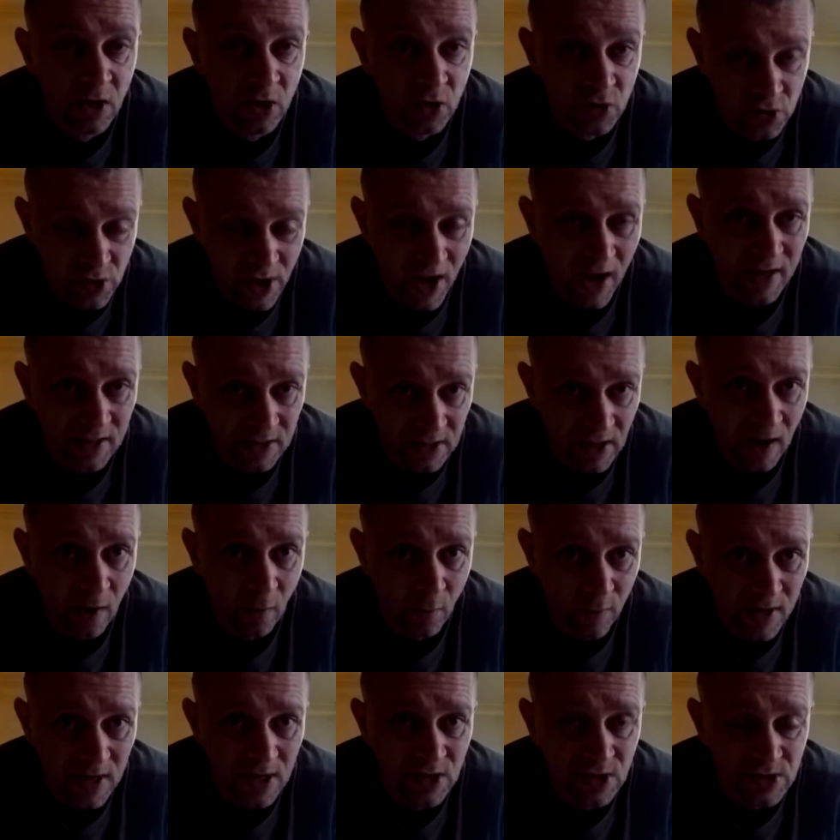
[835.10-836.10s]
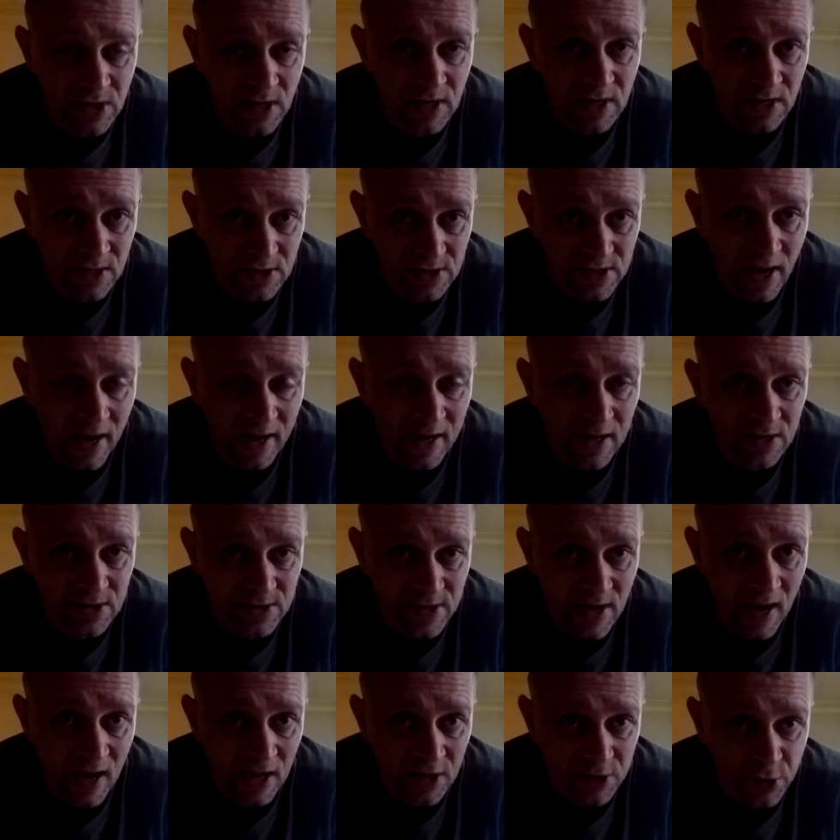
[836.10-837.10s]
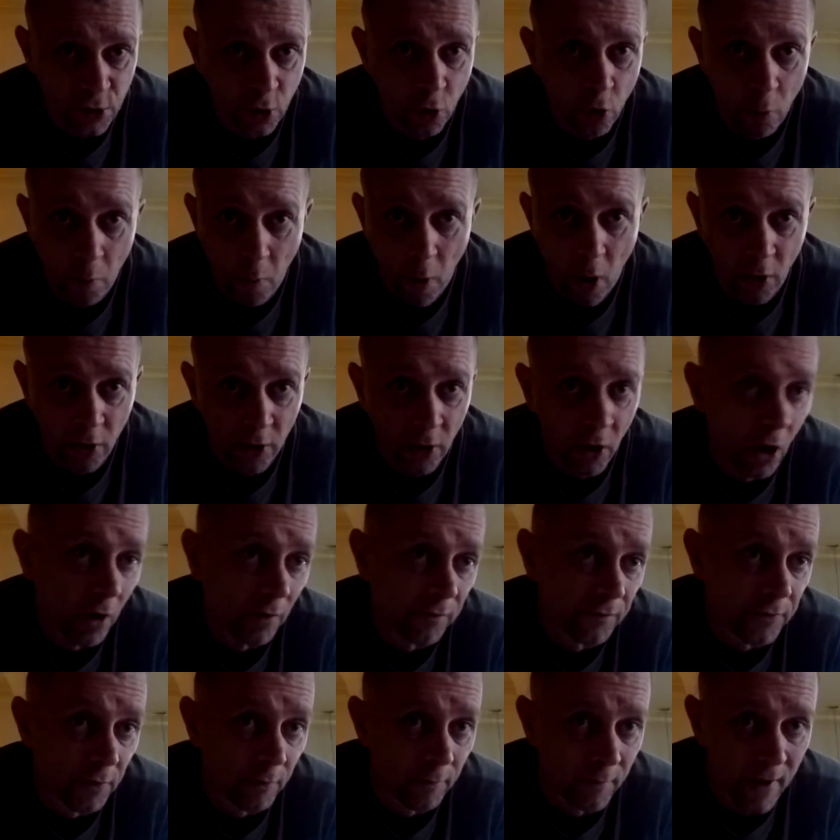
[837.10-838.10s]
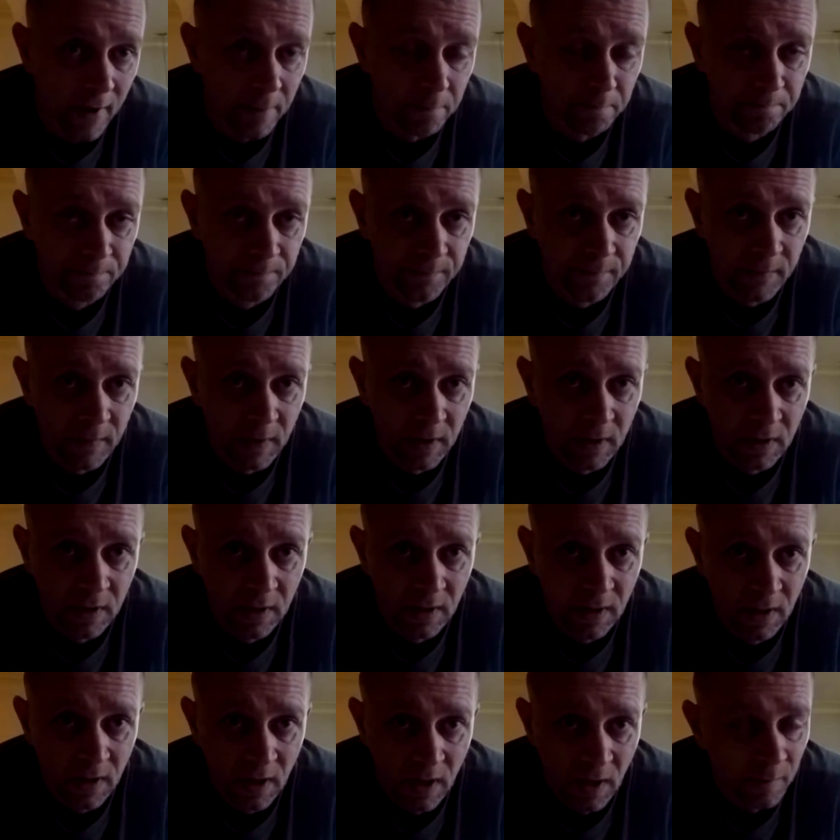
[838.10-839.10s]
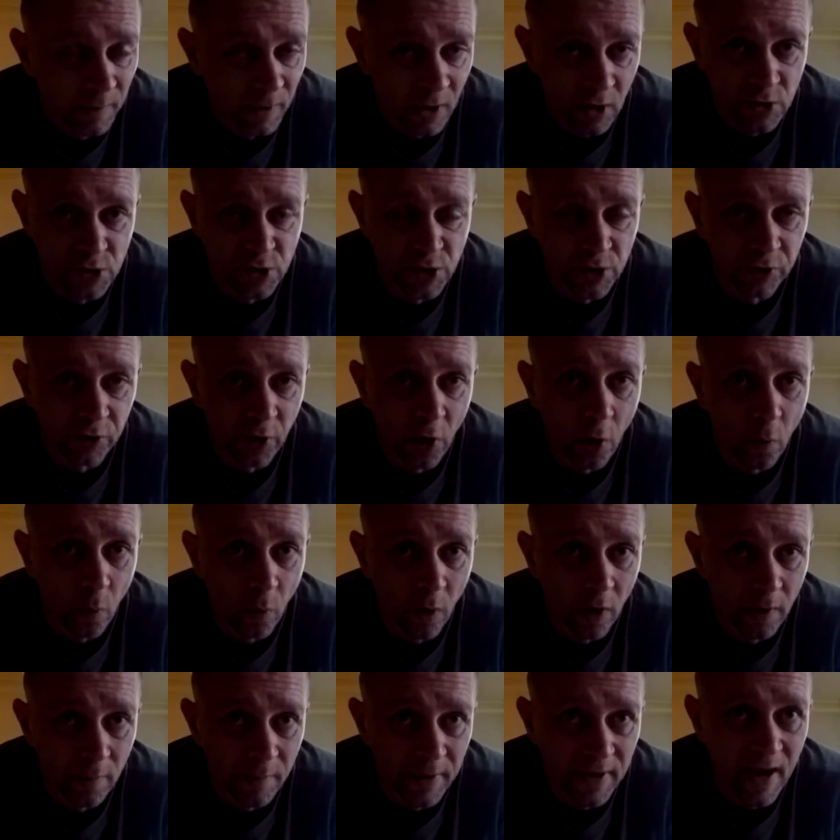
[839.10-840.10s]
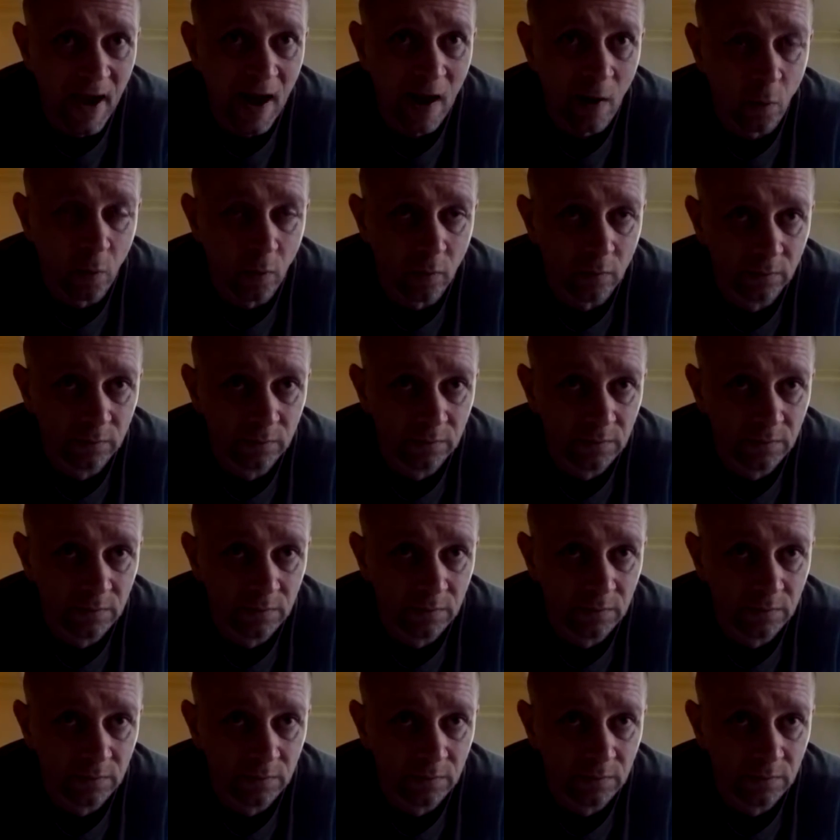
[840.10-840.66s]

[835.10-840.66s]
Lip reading: Check how easy your tyres are to come on and off the rim. Because you don't want to be out